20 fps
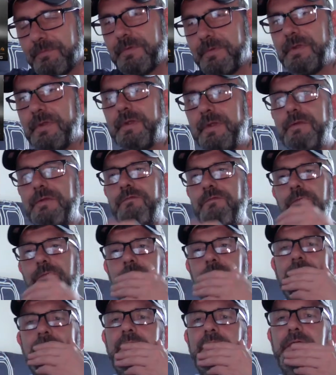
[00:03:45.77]
He's one of
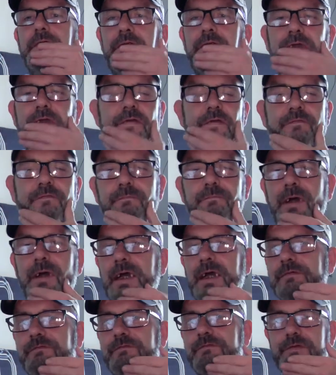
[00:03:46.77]
the greatest
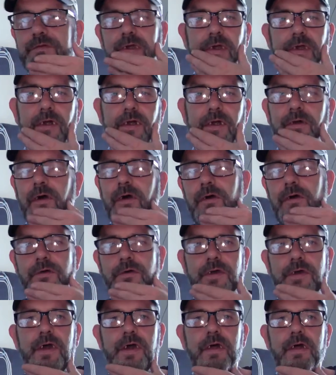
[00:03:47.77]
minds on
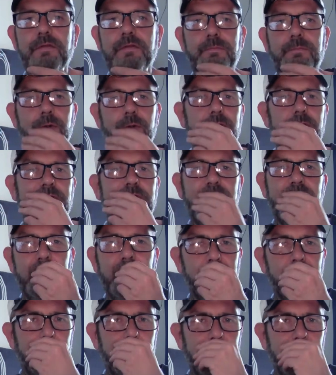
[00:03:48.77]
earth, but you found
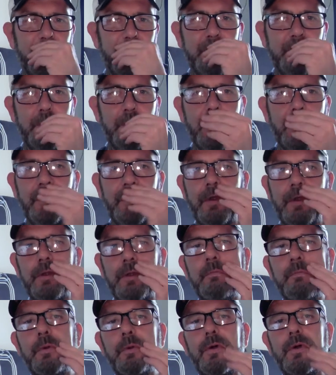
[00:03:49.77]
putting a motor on a
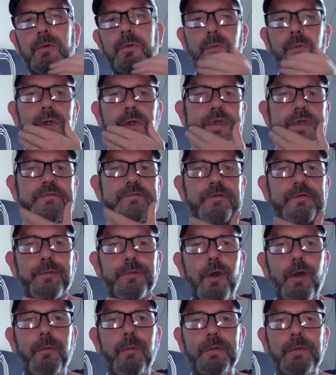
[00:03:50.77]
boat way too
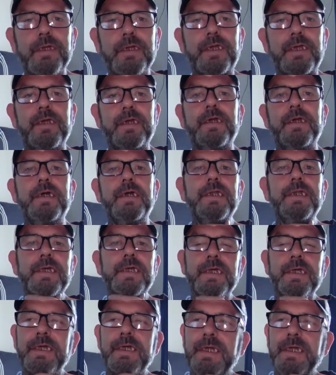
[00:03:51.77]
complicated.
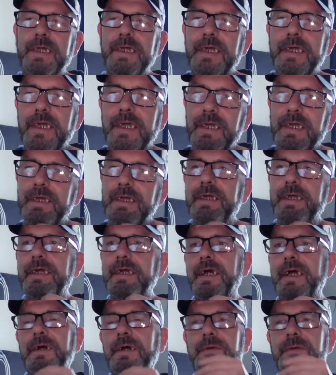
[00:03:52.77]

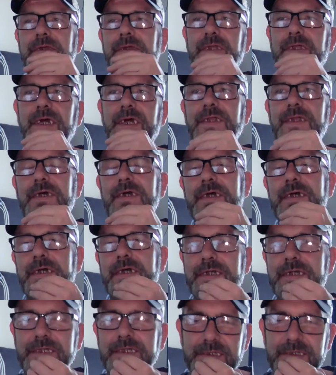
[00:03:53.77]
I mean,
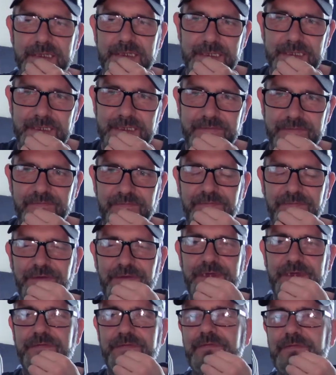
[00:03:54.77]
it's strange,
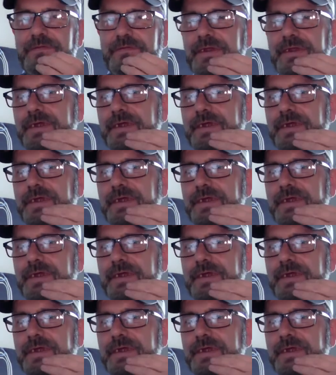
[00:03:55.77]
isn't it?